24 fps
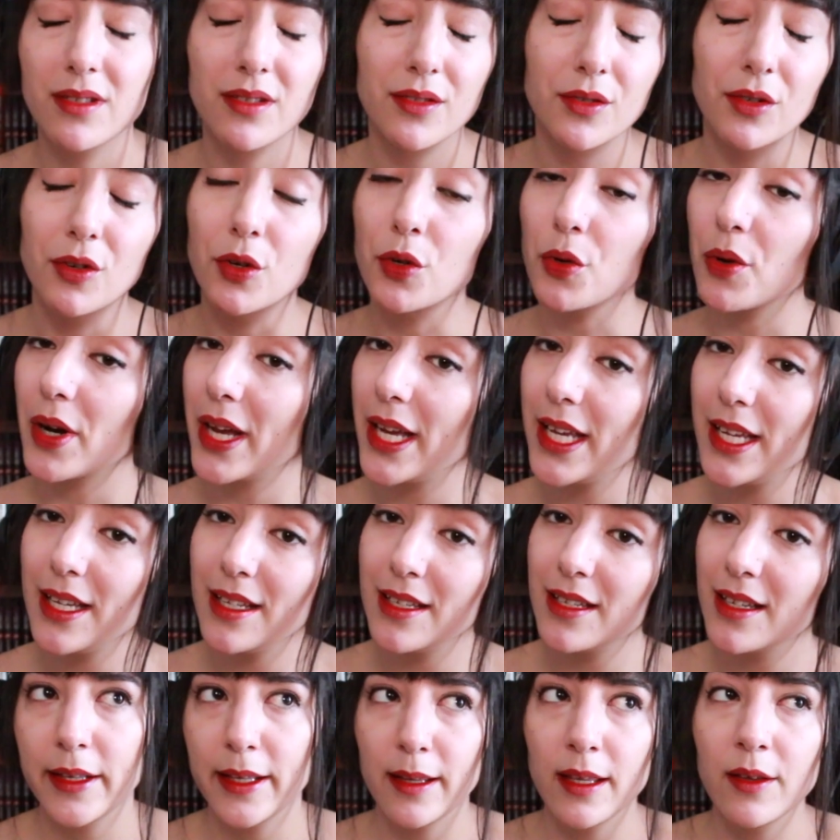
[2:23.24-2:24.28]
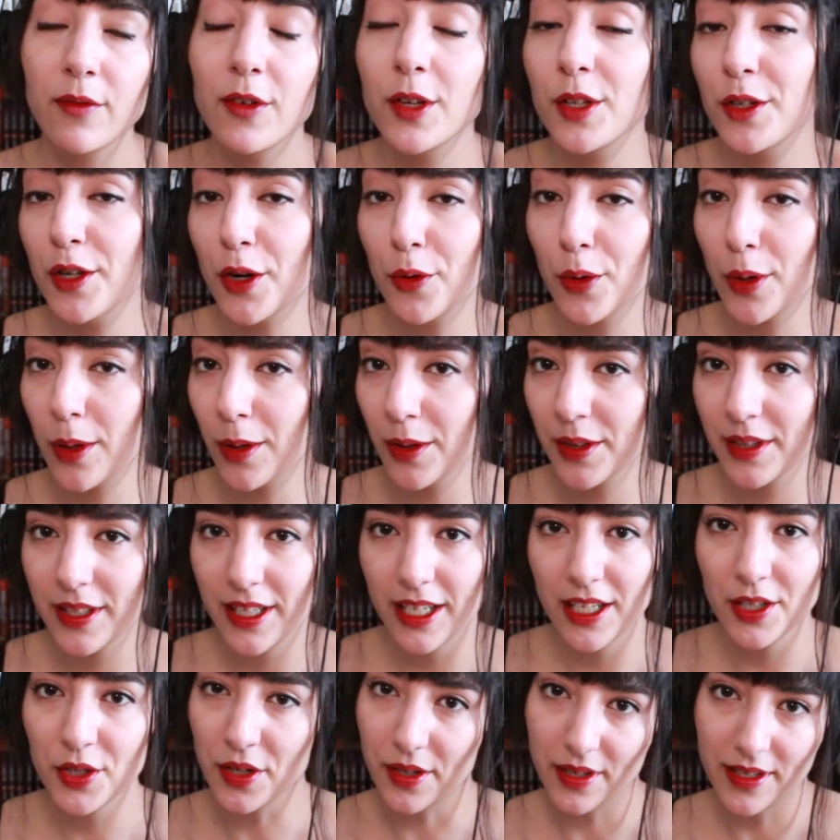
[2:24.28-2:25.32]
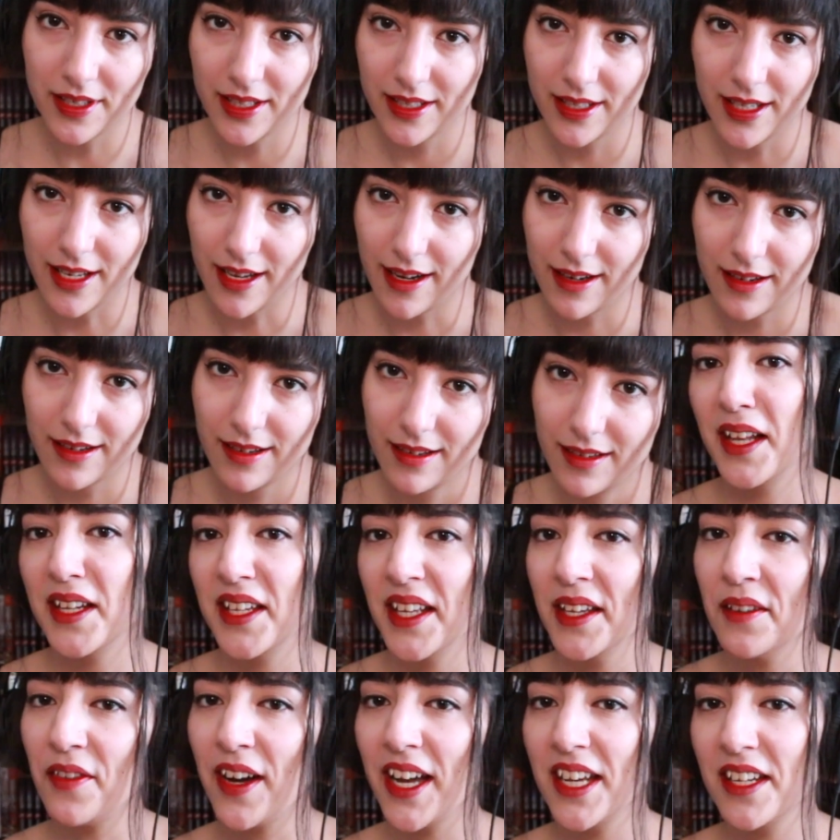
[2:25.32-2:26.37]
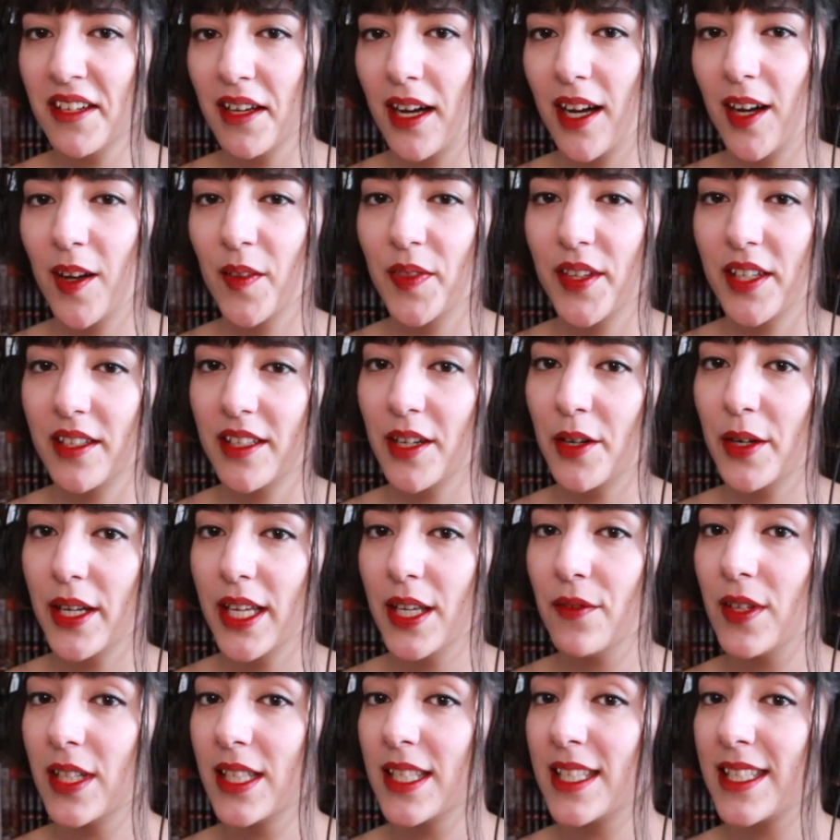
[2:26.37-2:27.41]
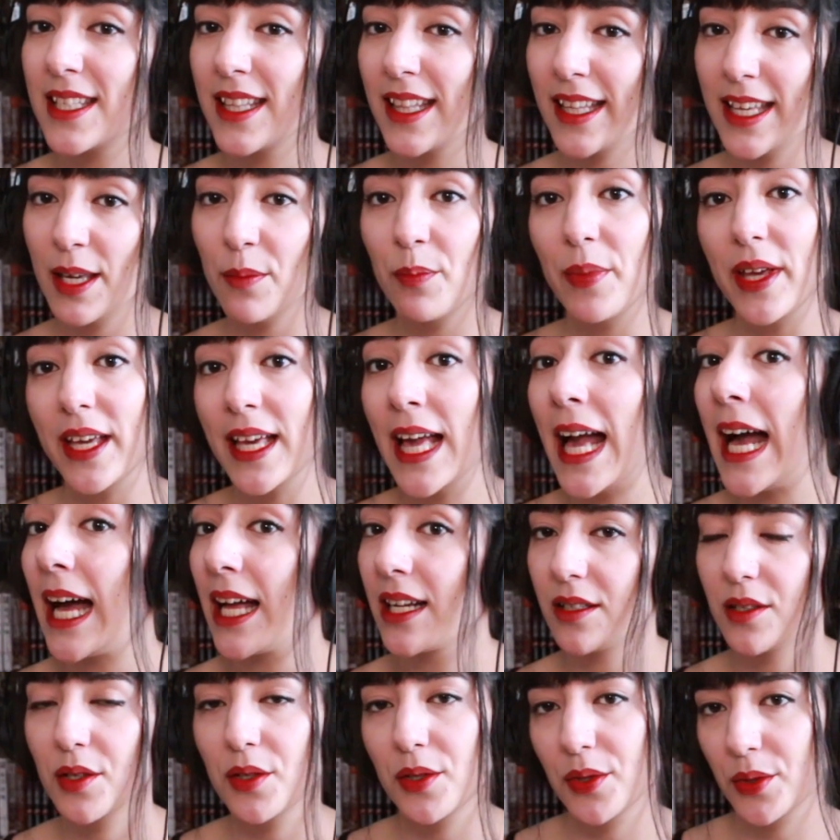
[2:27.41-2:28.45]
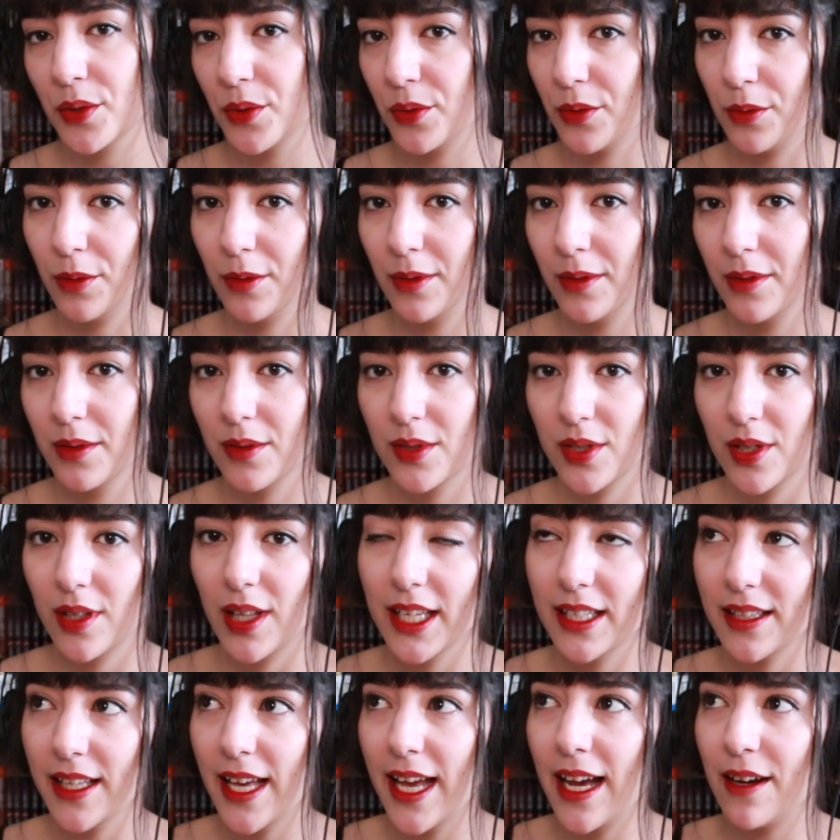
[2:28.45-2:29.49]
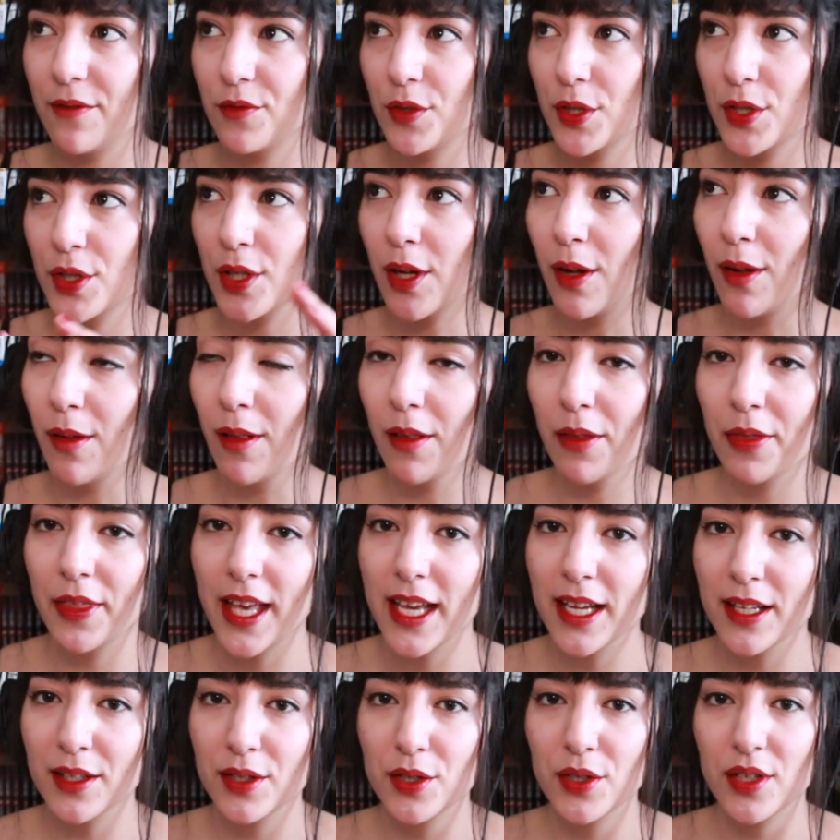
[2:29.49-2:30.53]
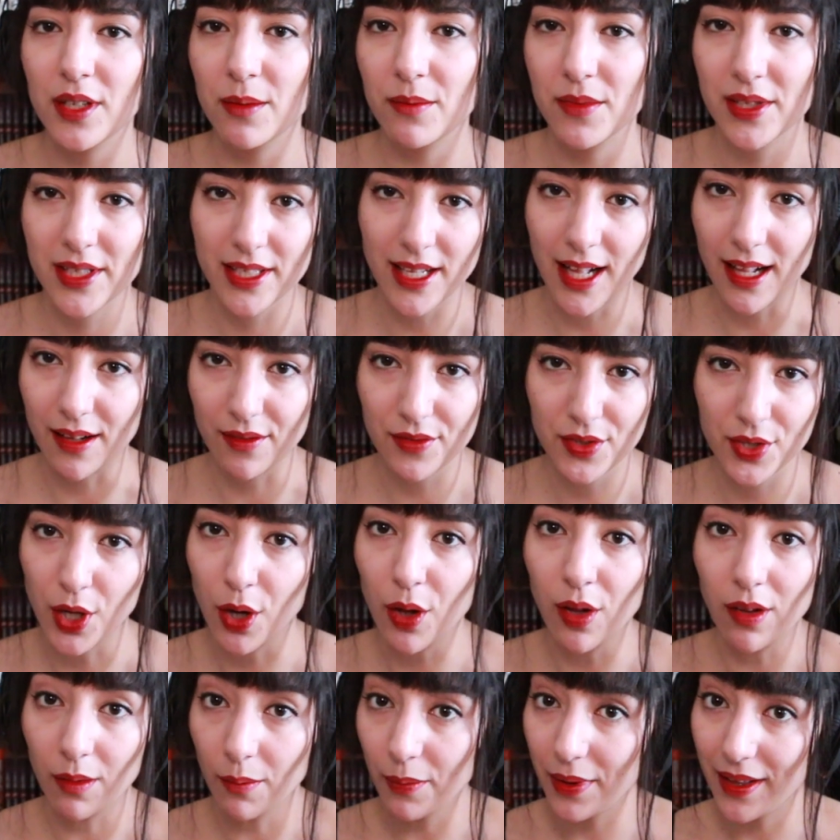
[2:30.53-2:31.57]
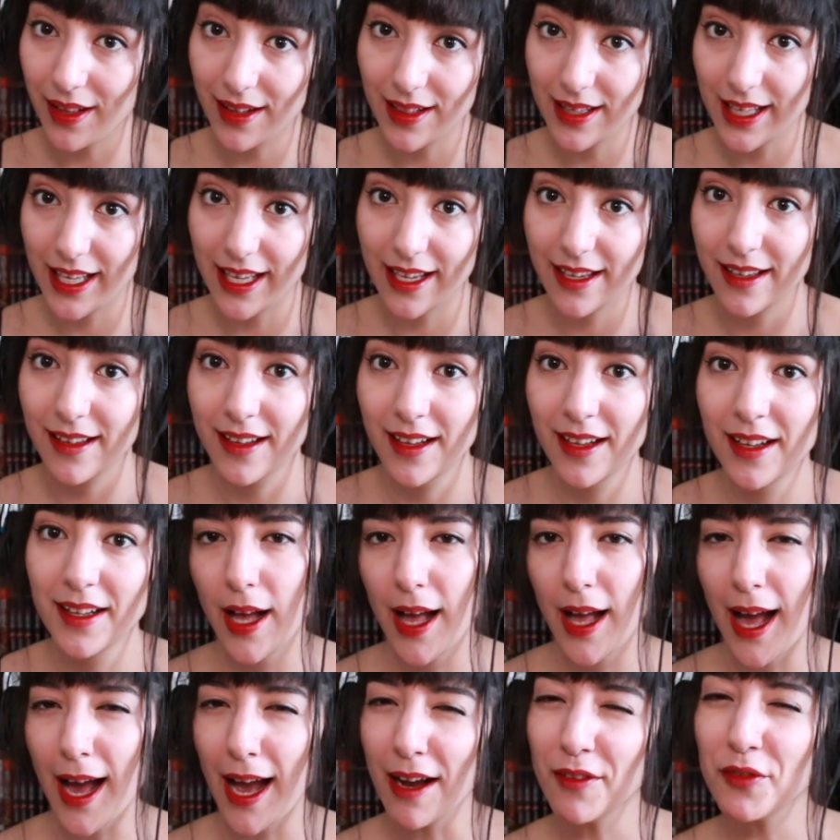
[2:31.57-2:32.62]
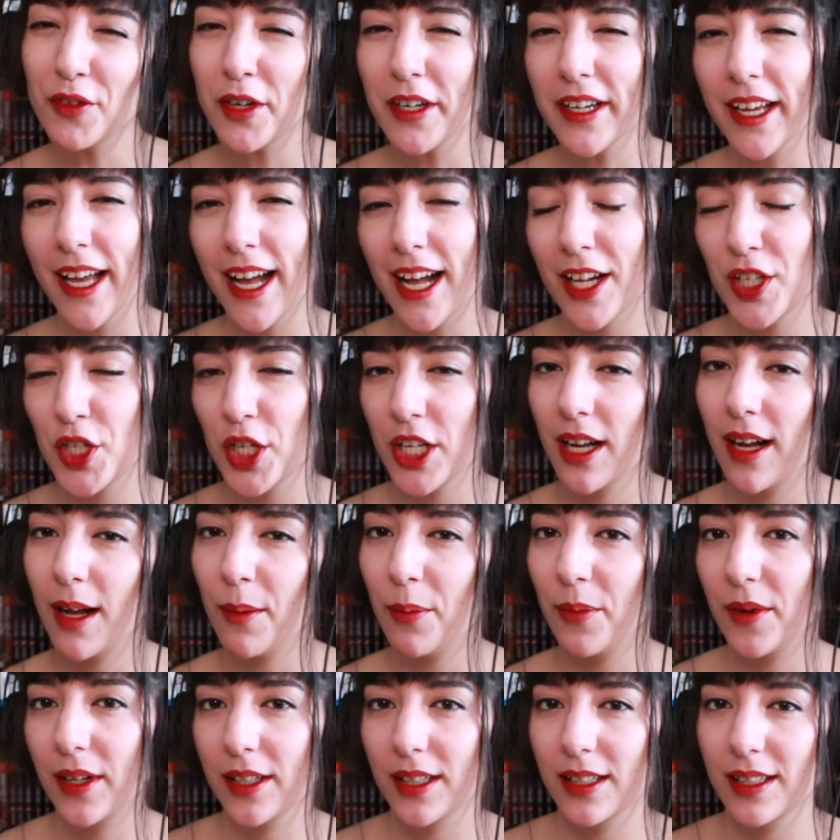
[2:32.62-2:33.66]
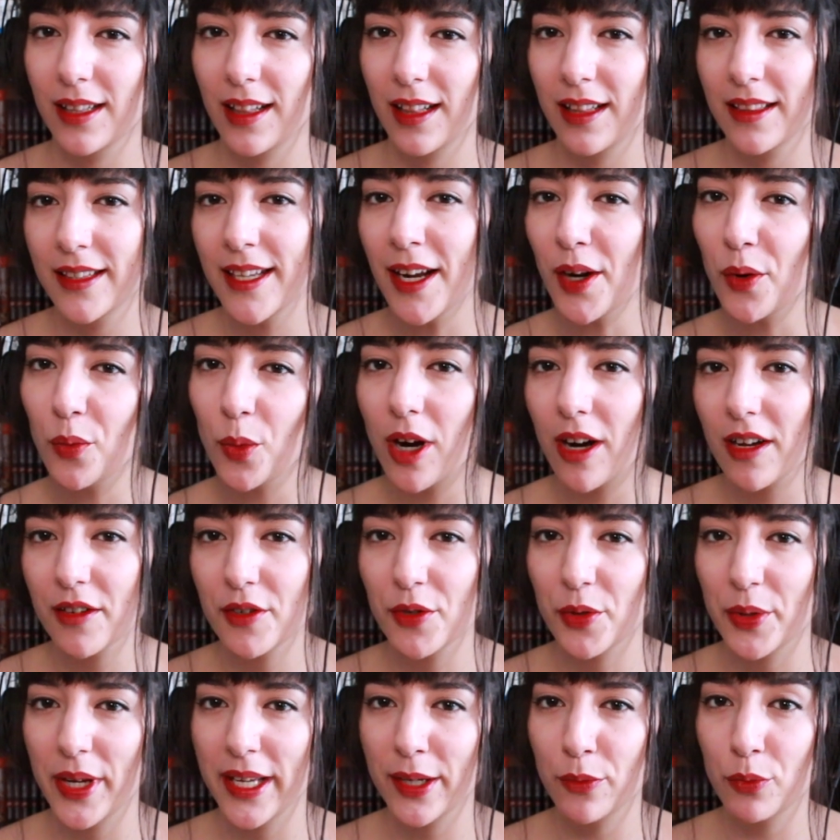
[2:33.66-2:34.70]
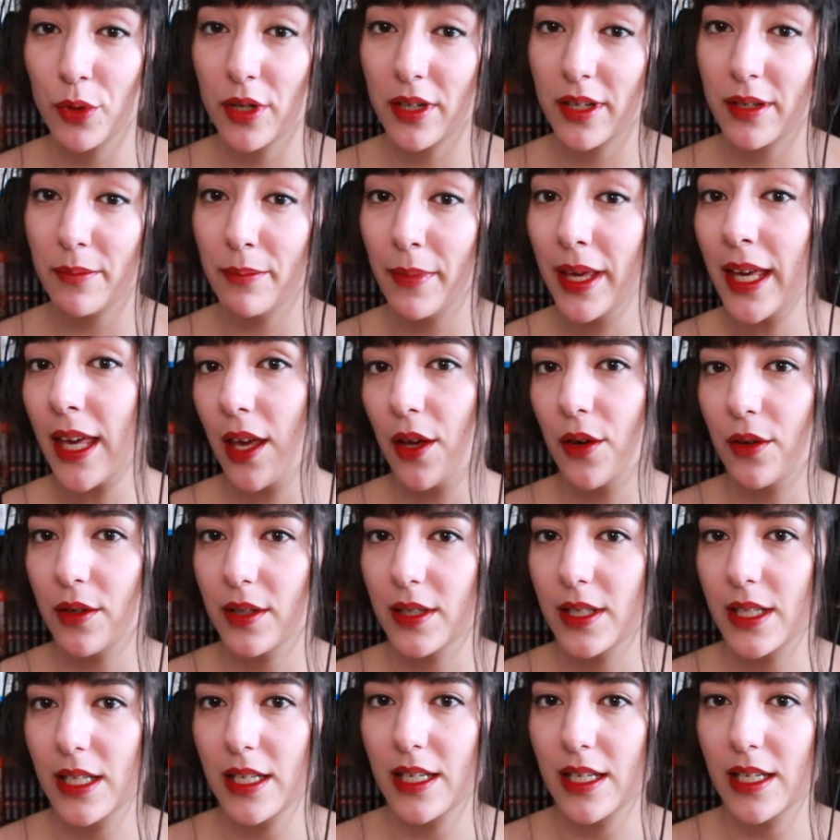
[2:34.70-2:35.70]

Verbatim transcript: is great. Even their old teacher is there. And they find out that they're even sleeping at the school. So like they have this whole thing to themselves, the whole building. After catching up a little, they're wondering where Mikio